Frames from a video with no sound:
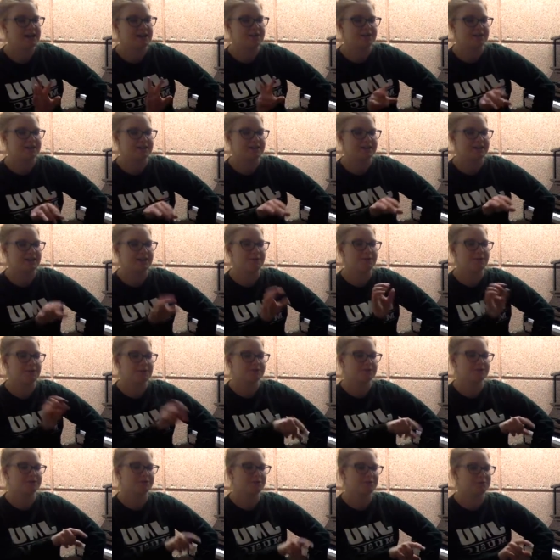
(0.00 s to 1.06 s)
like I want
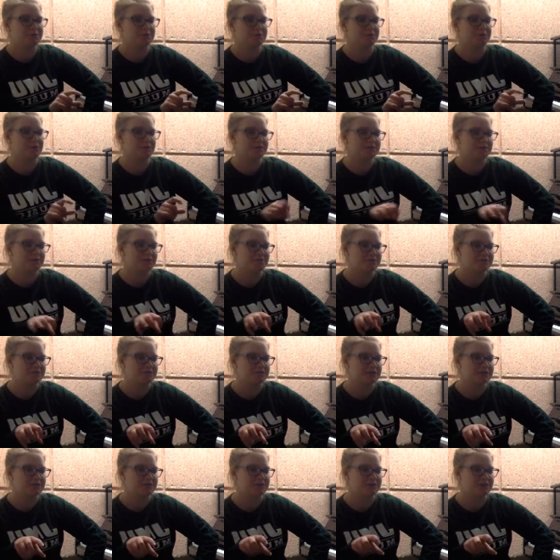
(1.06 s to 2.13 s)
you to go through it on your own
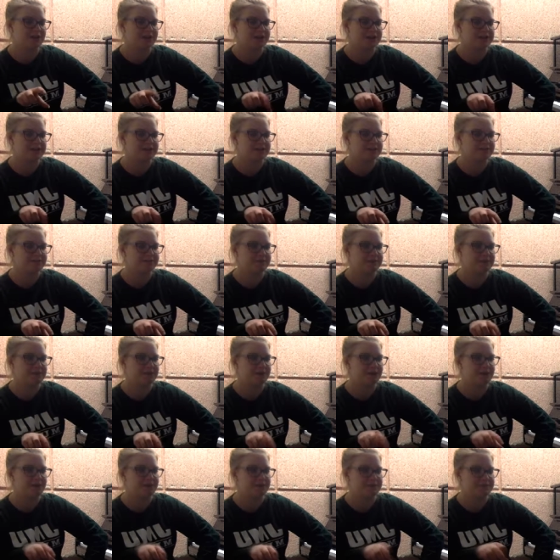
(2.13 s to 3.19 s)
and try and figure
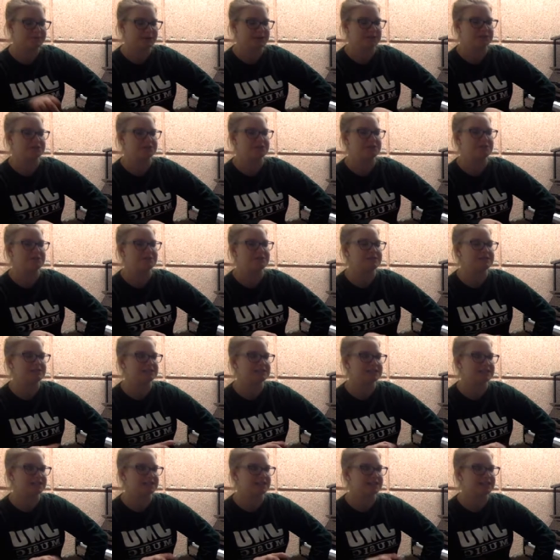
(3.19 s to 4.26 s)
out how much pressure you need
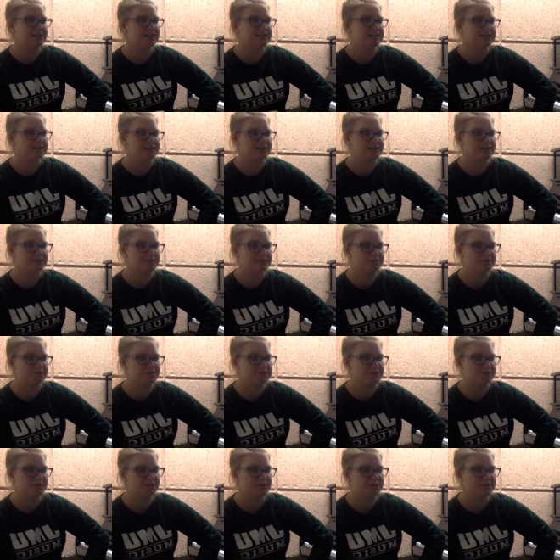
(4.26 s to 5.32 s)
to get a sound for
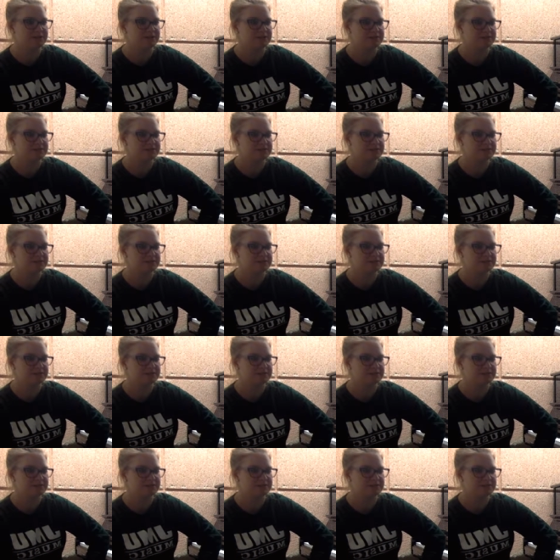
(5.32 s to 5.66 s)
each one.